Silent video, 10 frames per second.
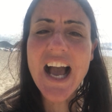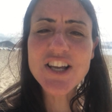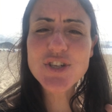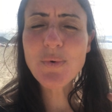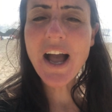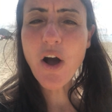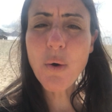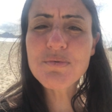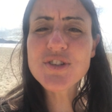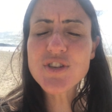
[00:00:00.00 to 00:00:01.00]
as you are
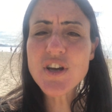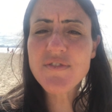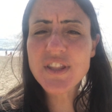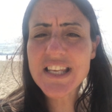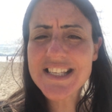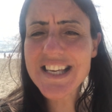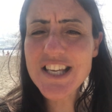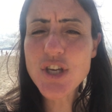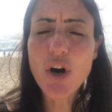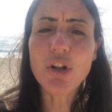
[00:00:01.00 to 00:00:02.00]
observing this
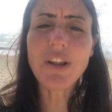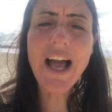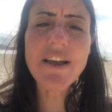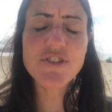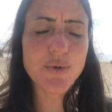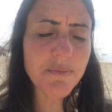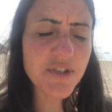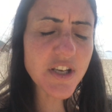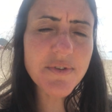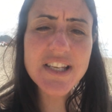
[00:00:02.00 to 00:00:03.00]
in your life, as you're
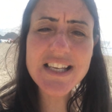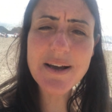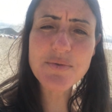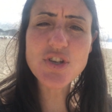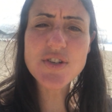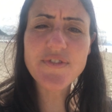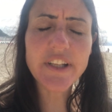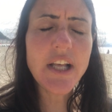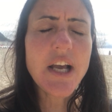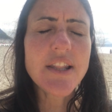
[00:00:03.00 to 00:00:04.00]
observing the times where you just
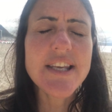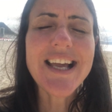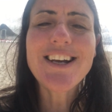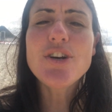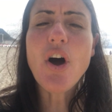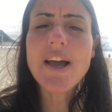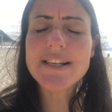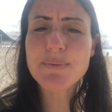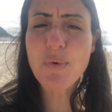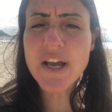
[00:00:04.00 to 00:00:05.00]
feel that you cannot
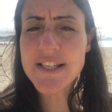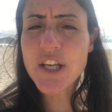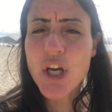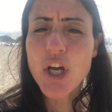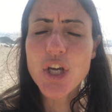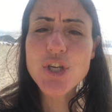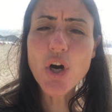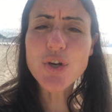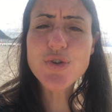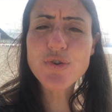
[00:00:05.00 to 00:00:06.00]
express
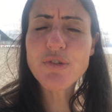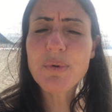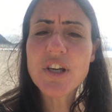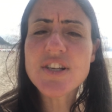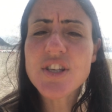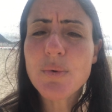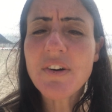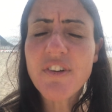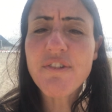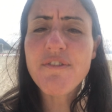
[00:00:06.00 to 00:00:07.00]
your truth because you
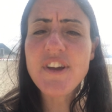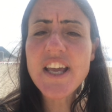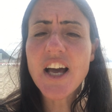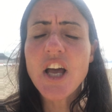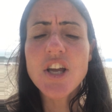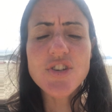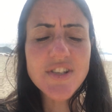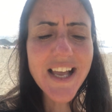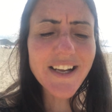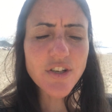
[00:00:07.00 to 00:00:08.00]
have a fear,
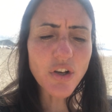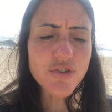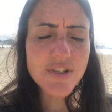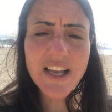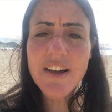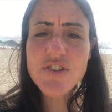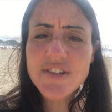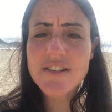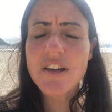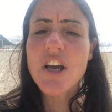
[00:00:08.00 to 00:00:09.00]
just
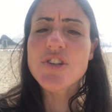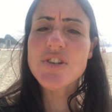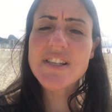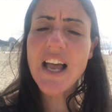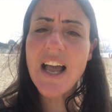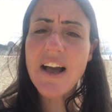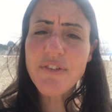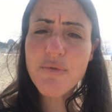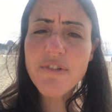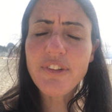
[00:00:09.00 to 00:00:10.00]
have
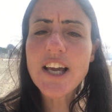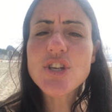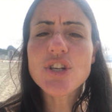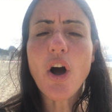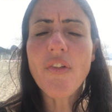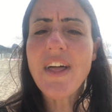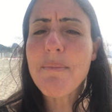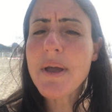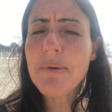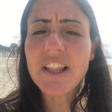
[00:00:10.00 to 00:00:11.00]
a reflection on that.
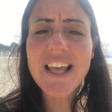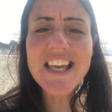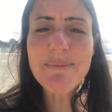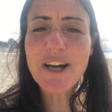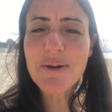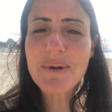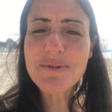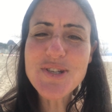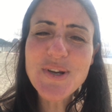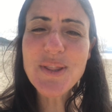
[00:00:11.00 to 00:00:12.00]
Maybe later, you might not be able
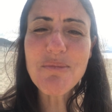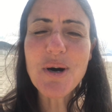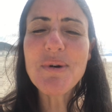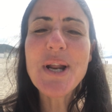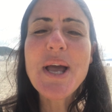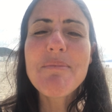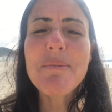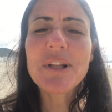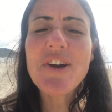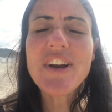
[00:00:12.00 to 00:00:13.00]
to do it in the moment,
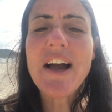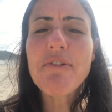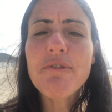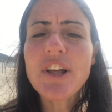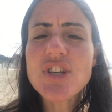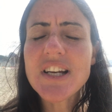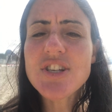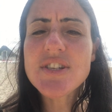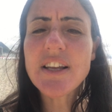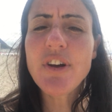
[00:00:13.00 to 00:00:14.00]
maybe later, have a reflection,
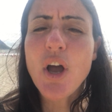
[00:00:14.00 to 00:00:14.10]
ask yourself,